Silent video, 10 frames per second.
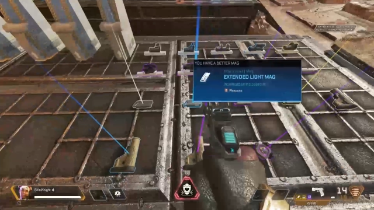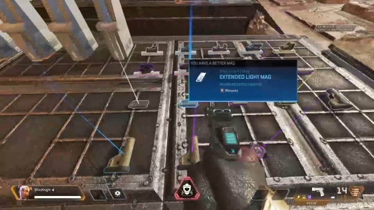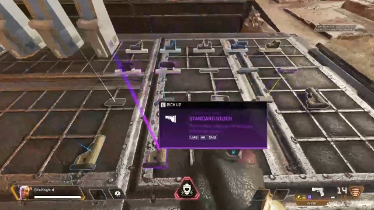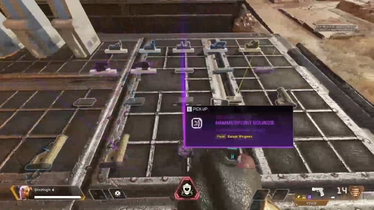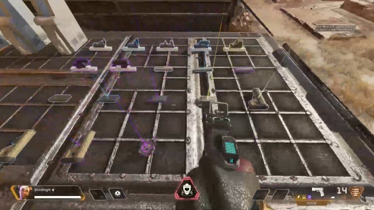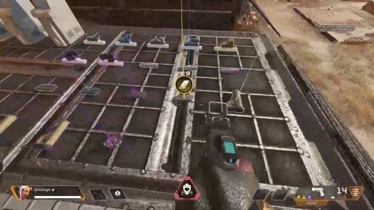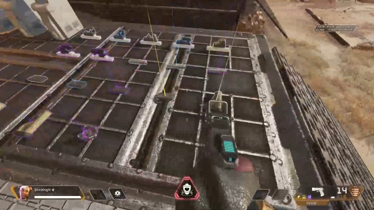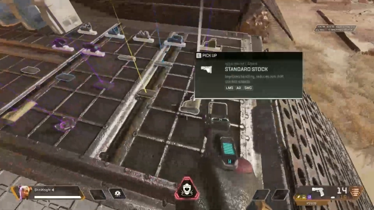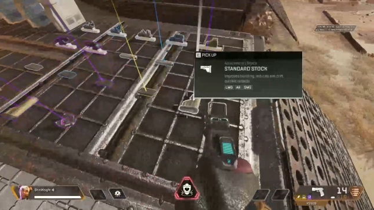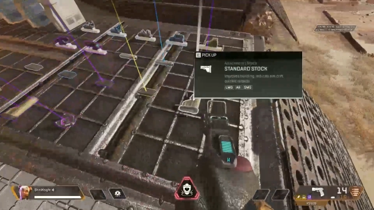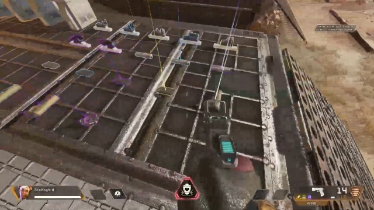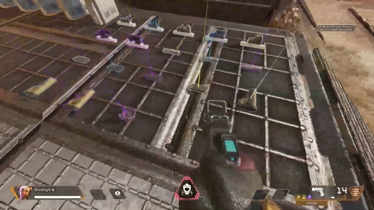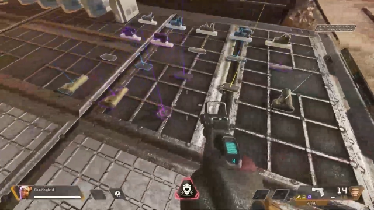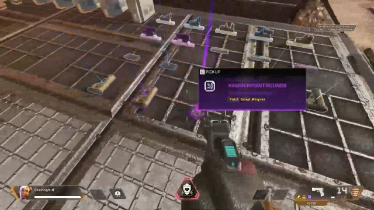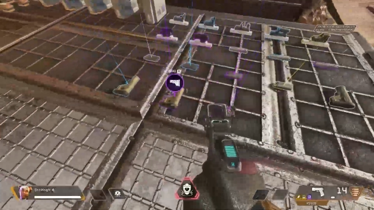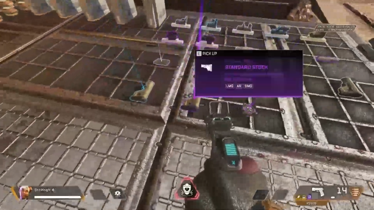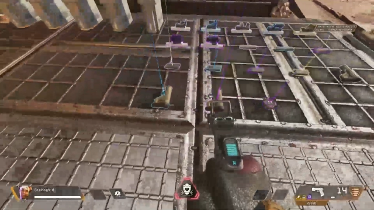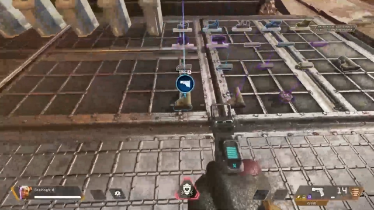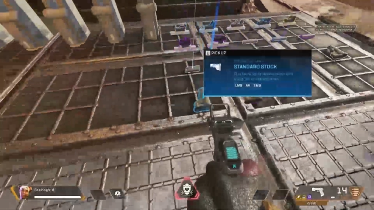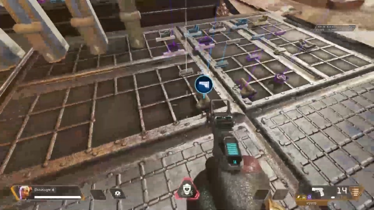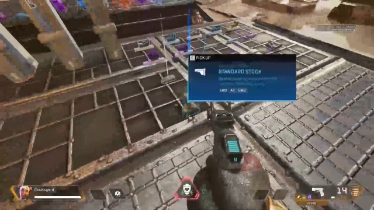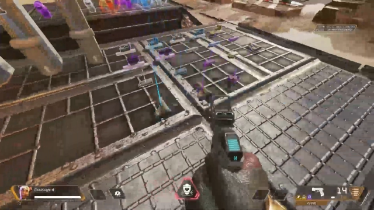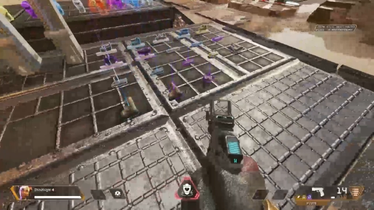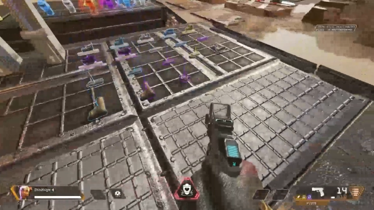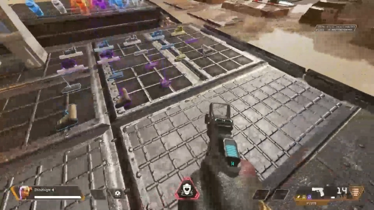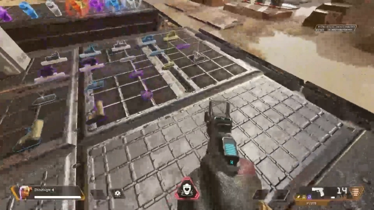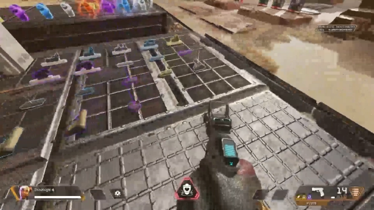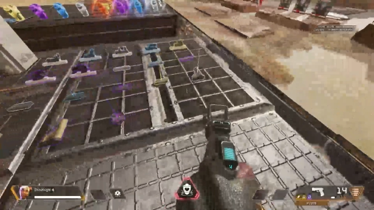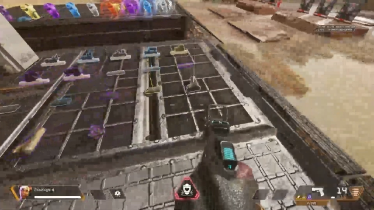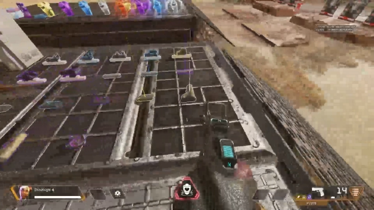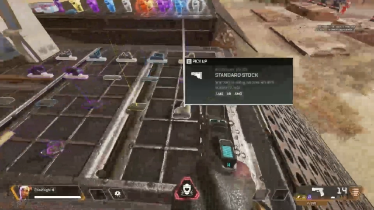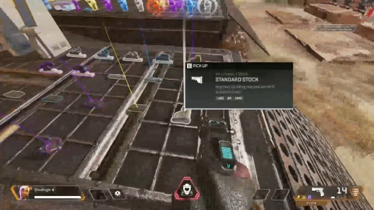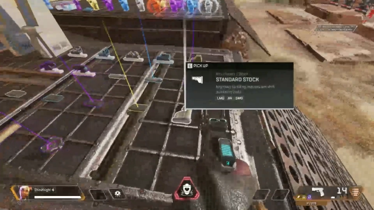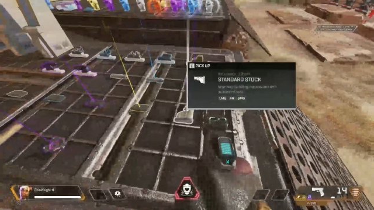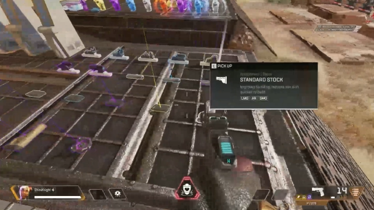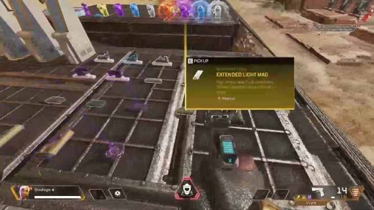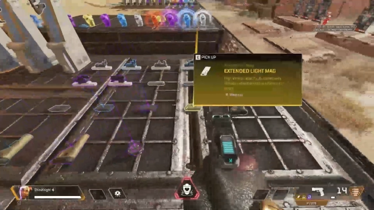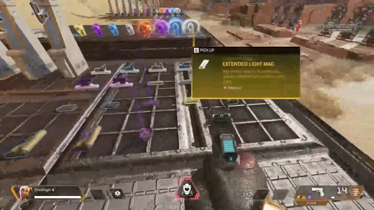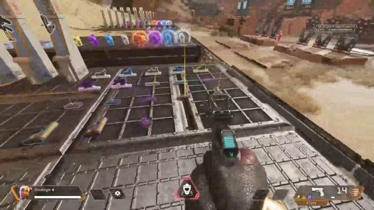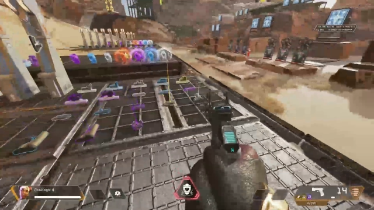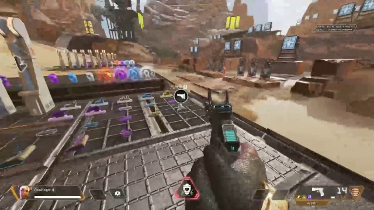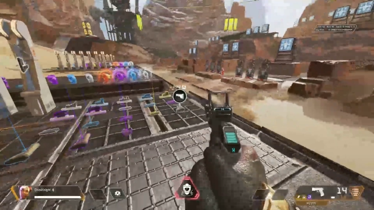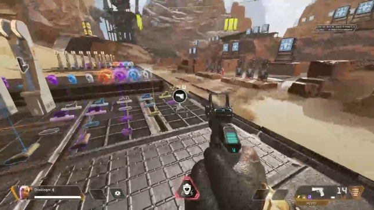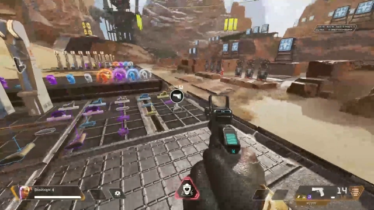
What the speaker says: (no speaker visible)